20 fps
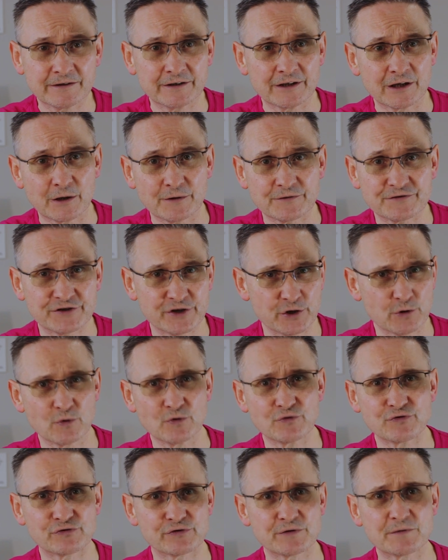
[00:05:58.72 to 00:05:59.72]
you know,
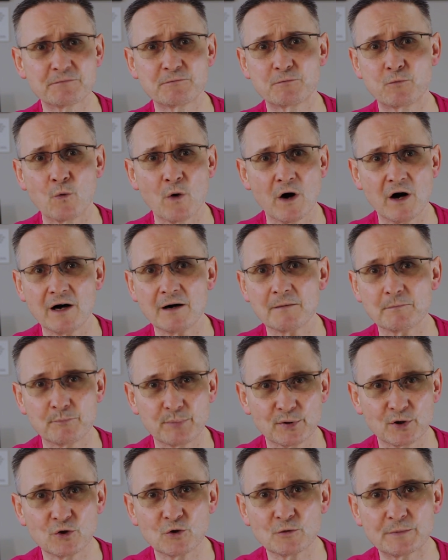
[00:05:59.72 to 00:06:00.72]
200
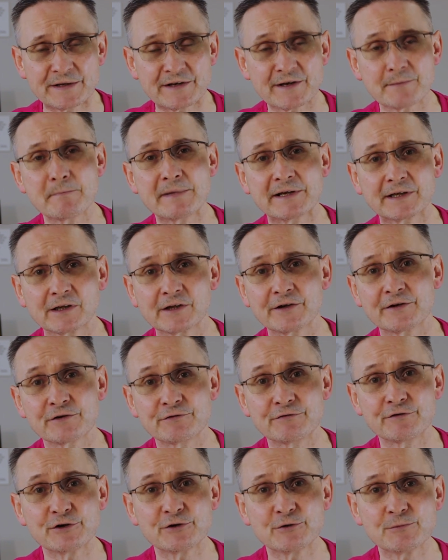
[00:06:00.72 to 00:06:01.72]
watt bulb in the middle of
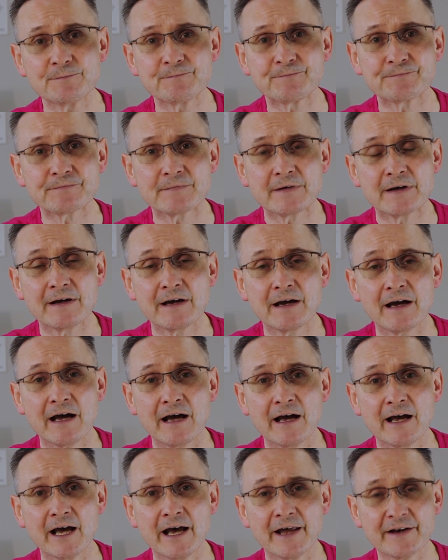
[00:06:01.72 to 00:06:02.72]
the room
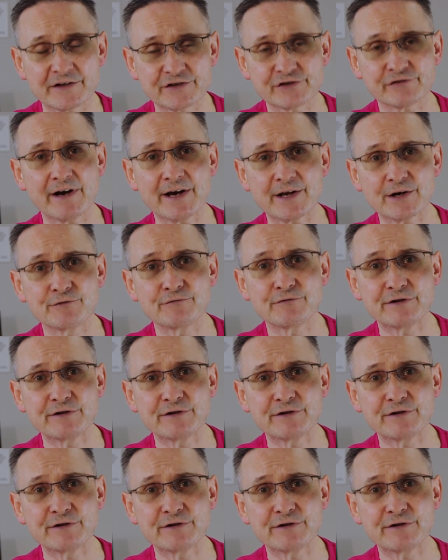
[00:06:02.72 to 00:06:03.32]
uh, and they're trying to